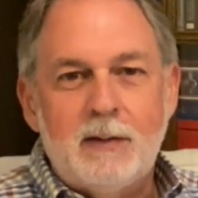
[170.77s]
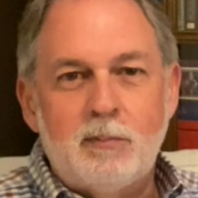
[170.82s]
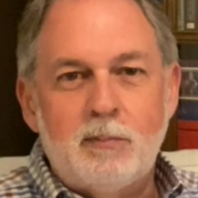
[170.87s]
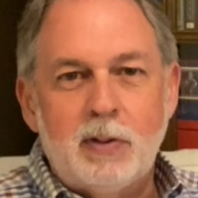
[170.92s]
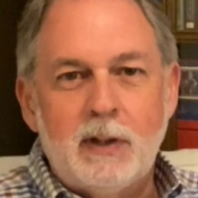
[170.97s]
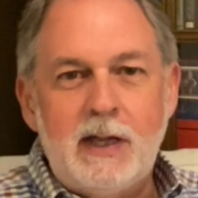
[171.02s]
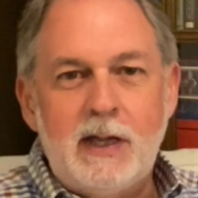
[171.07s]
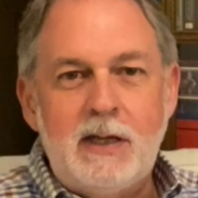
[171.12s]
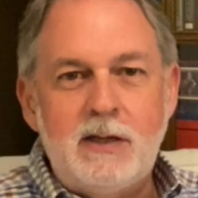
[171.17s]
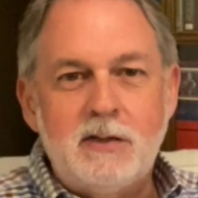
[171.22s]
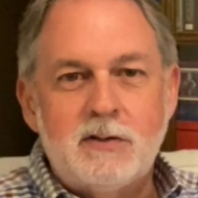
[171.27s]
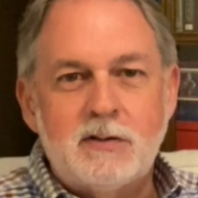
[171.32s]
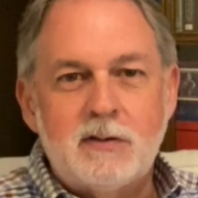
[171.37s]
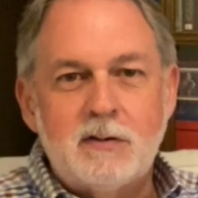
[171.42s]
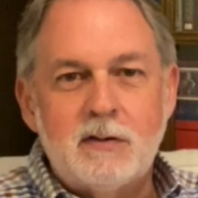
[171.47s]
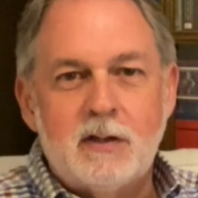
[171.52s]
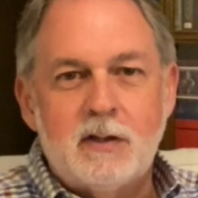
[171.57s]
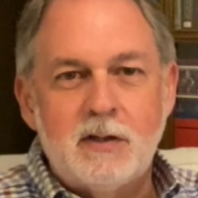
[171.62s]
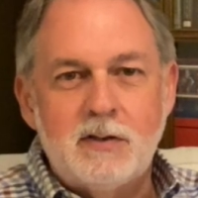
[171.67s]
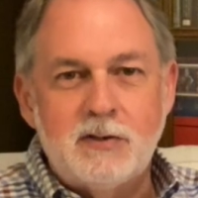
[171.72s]
please
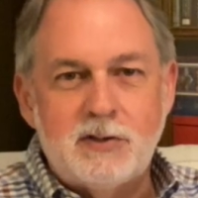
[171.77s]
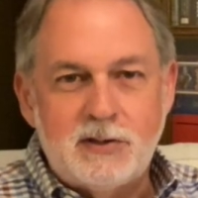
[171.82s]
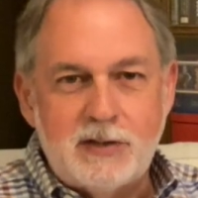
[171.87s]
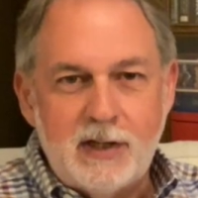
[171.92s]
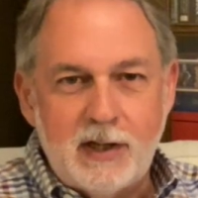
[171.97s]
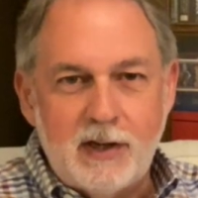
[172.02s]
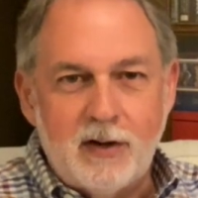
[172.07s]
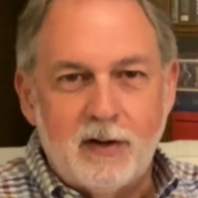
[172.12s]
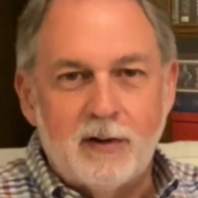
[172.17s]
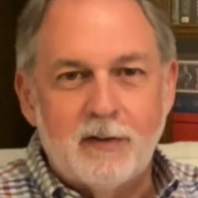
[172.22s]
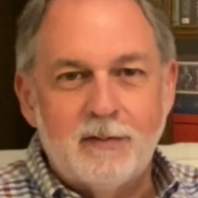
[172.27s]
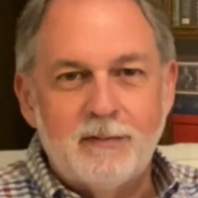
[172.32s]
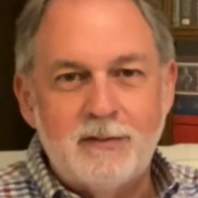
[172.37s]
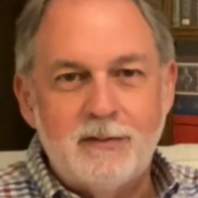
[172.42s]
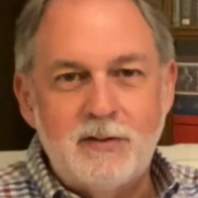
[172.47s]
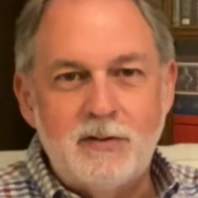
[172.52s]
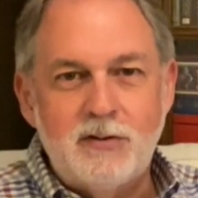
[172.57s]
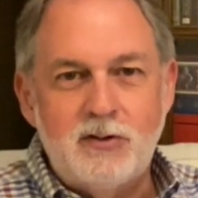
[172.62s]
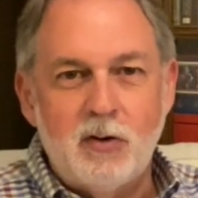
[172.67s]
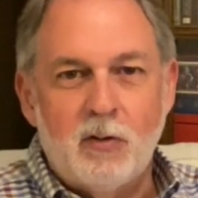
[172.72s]
consider
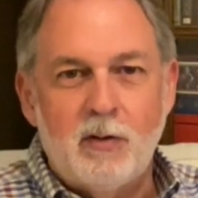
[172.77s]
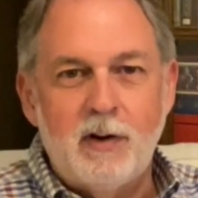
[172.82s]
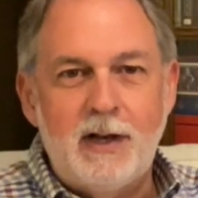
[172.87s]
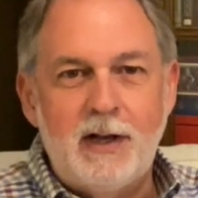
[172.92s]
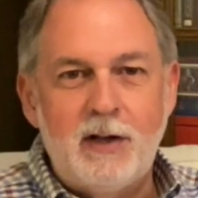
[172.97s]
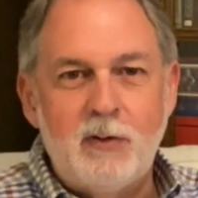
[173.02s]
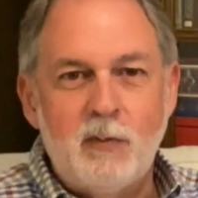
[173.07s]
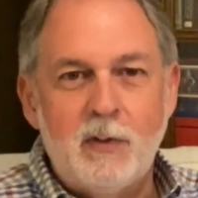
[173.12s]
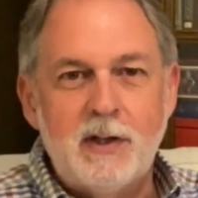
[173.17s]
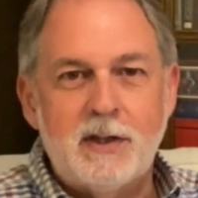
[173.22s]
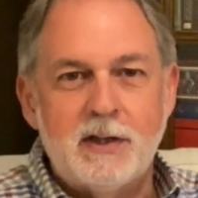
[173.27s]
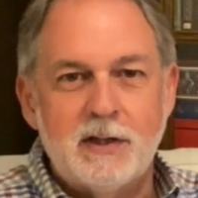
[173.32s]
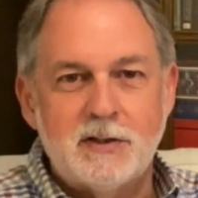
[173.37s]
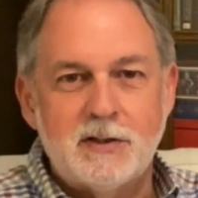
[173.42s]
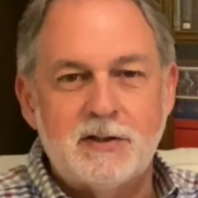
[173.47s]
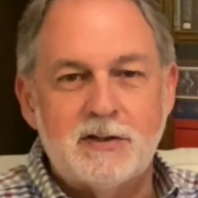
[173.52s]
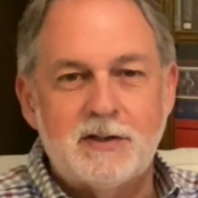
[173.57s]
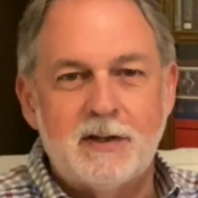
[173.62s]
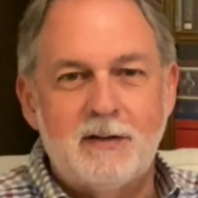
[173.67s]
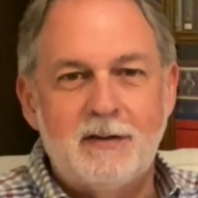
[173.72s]
joining with
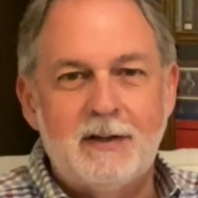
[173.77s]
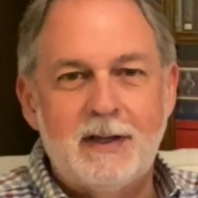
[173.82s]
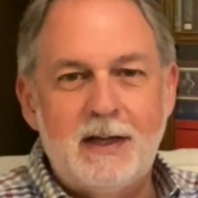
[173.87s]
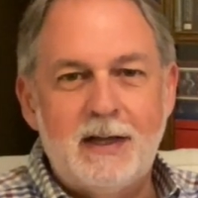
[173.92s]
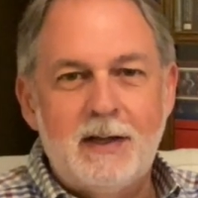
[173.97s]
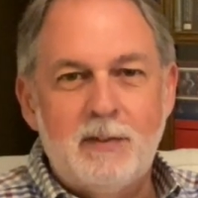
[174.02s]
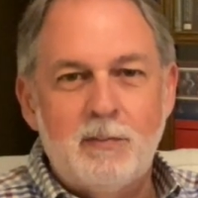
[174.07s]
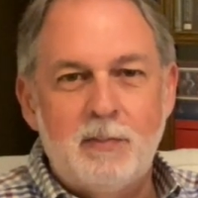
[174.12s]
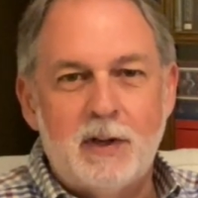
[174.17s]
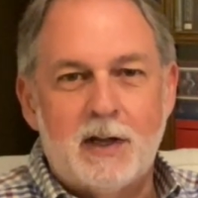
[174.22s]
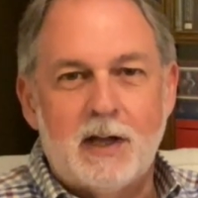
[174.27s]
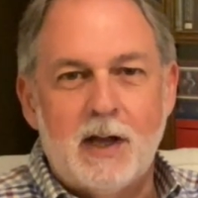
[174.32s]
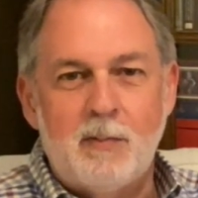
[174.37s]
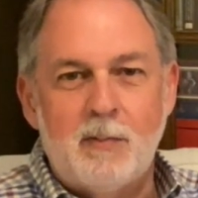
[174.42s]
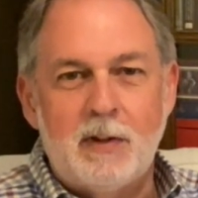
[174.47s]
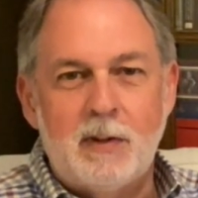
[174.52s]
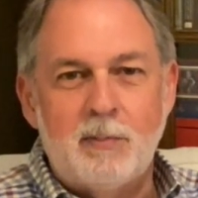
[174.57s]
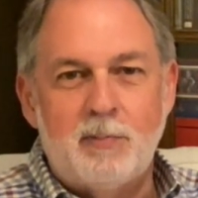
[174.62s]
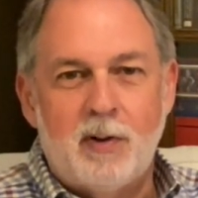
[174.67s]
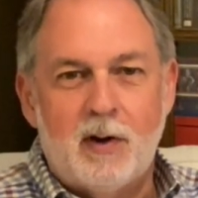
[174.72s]
us and
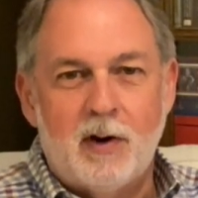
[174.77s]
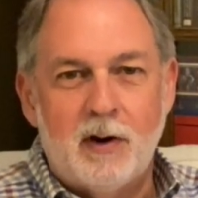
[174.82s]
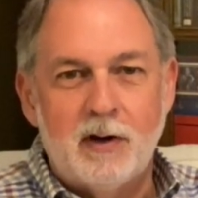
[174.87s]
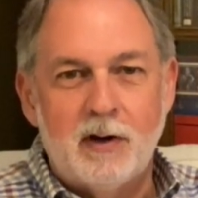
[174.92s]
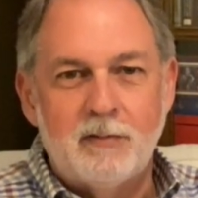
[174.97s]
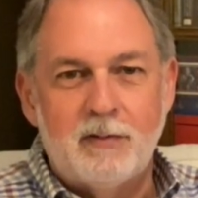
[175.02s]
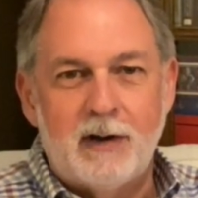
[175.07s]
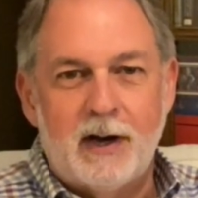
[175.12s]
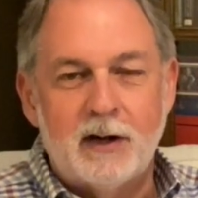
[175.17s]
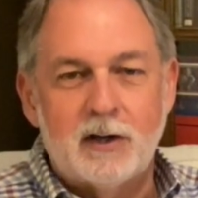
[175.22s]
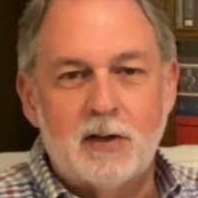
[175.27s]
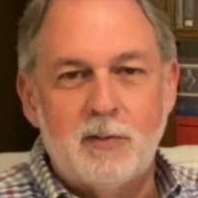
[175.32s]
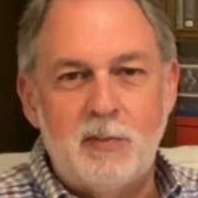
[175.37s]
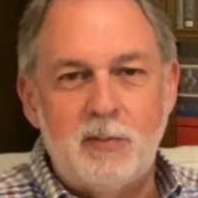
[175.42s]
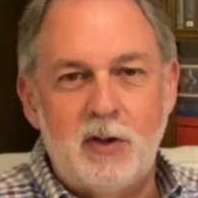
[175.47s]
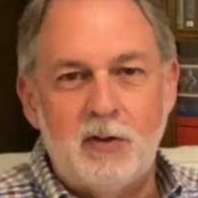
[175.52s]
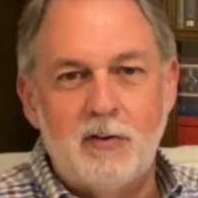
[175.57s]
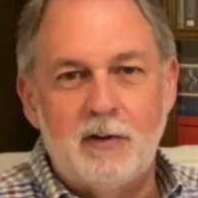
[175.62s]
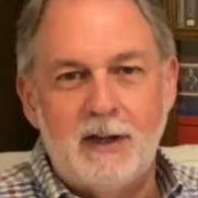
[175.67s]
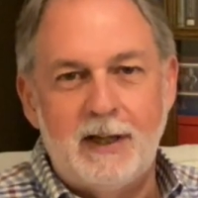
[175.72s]
becoming part of our
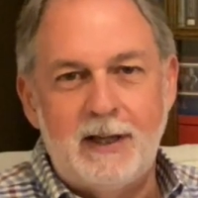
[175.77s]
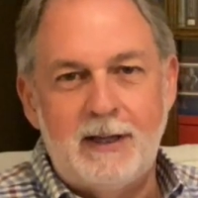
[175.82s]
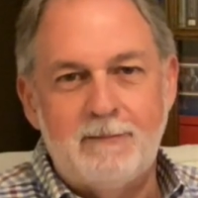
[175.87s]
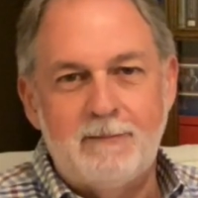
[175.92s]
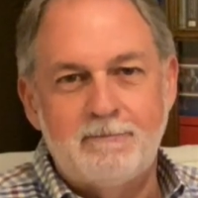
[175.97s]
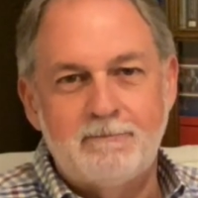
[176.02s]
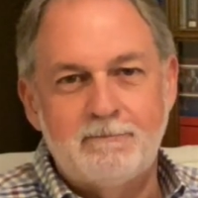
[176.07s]
community.